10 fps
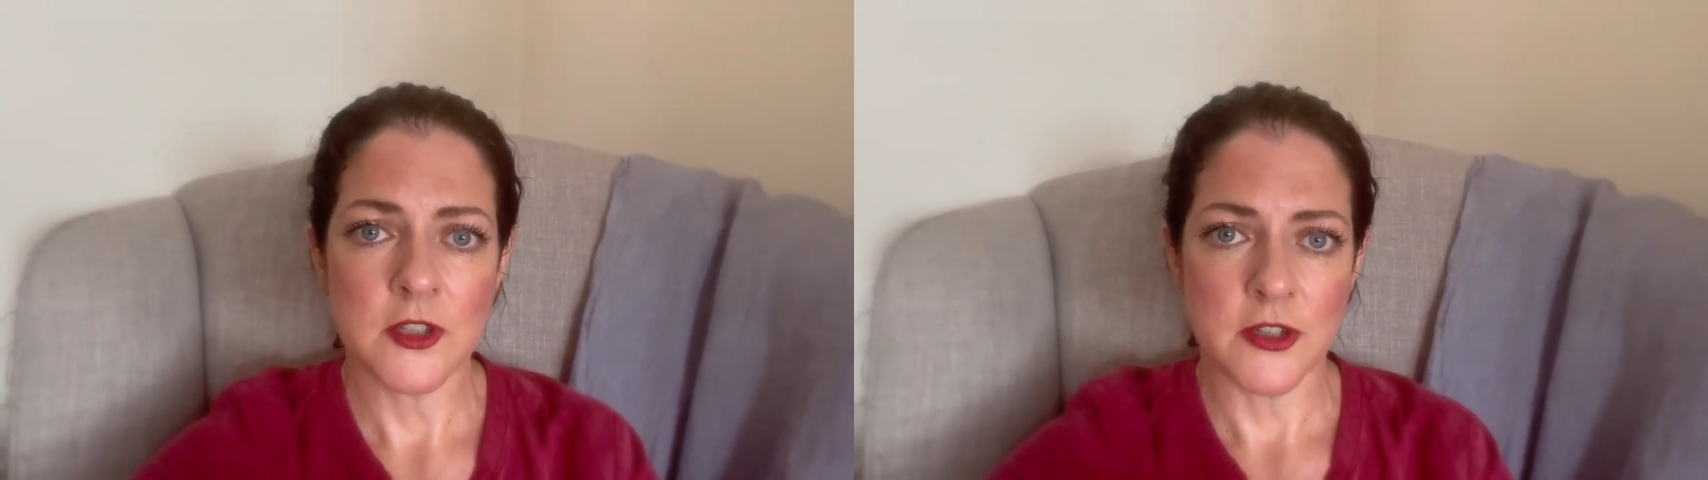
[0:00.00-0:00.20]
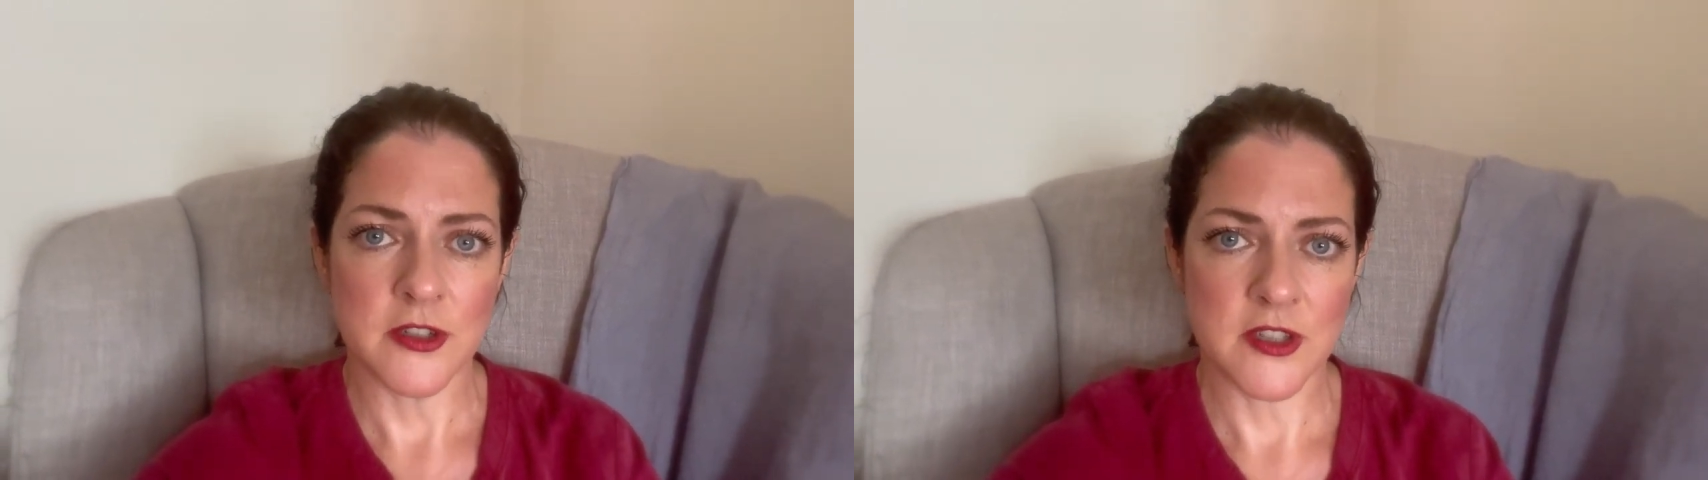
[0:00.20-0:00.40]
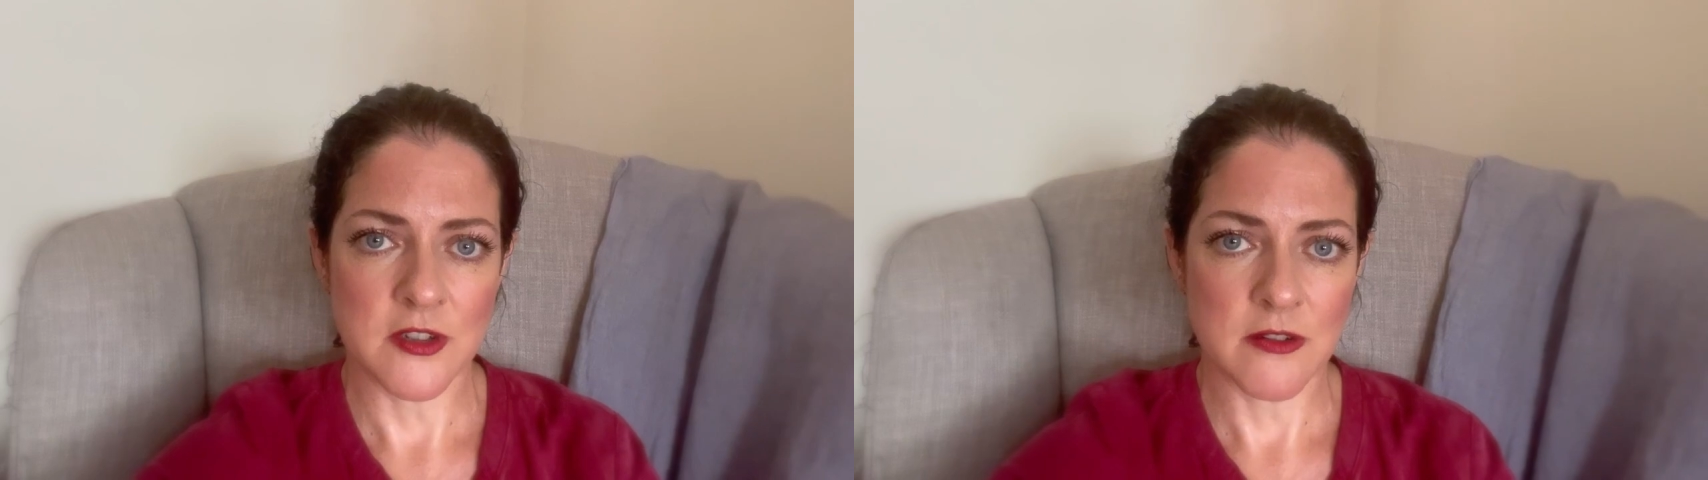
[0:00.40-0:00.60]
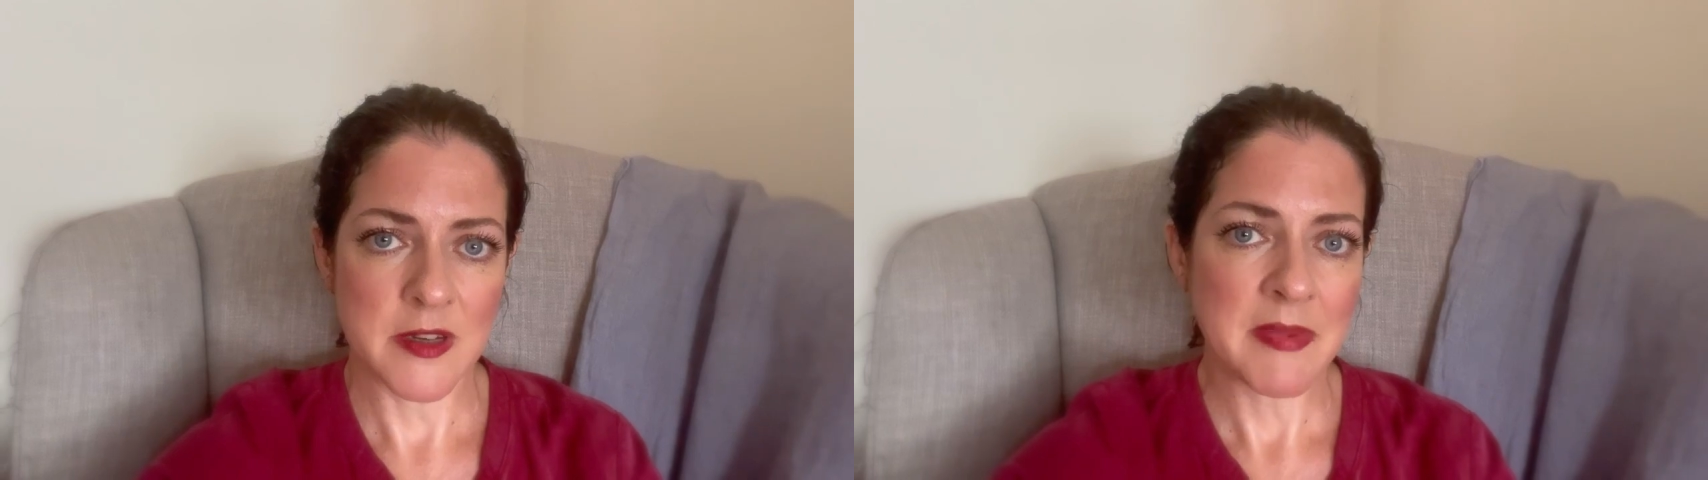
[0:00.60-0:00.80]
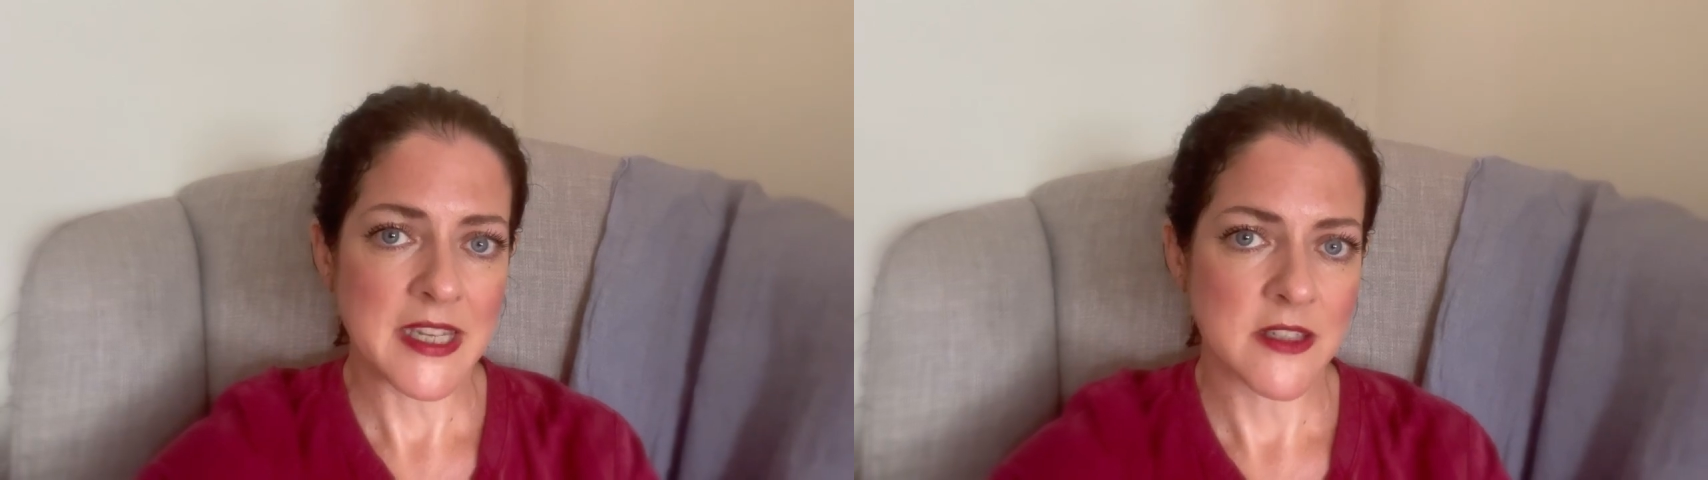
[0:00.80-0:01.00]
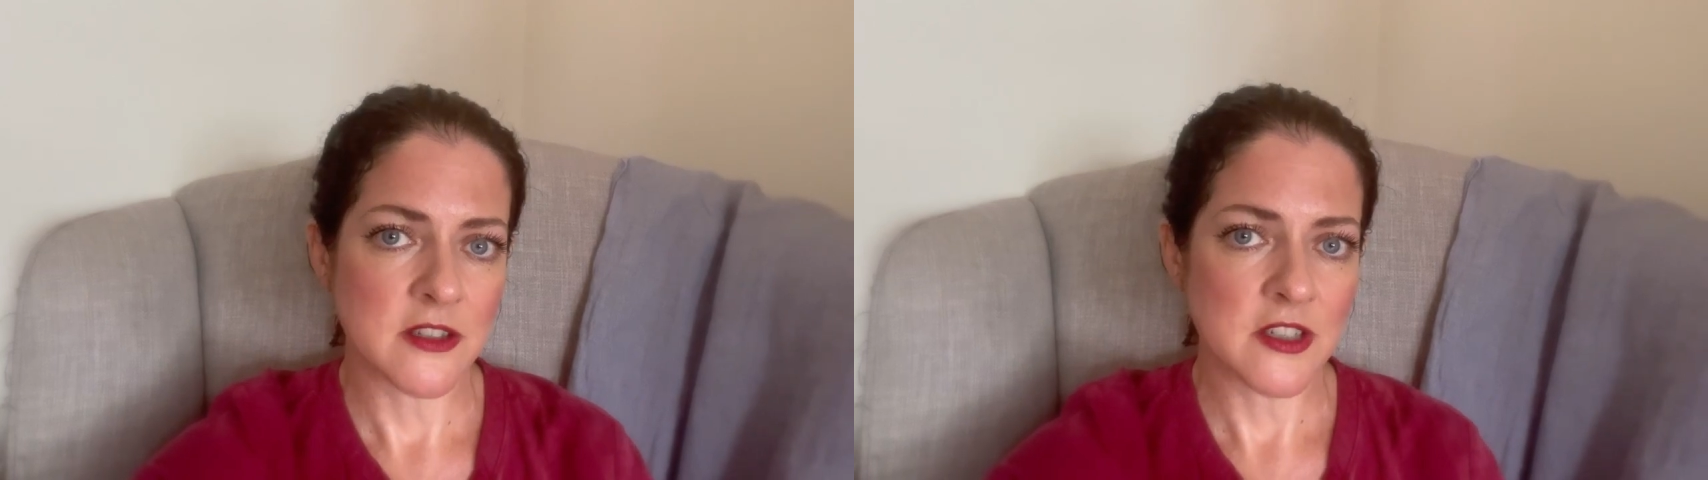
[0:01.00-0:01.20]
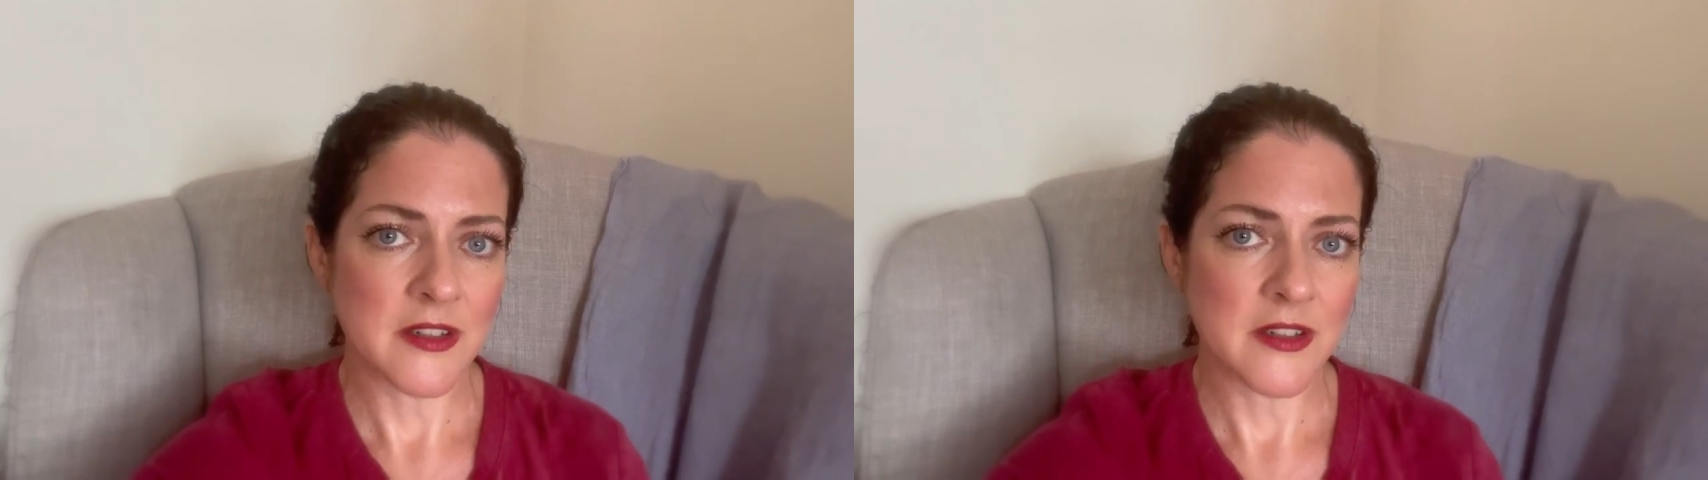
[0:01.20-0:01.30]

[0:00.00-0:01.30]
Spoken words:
true story based on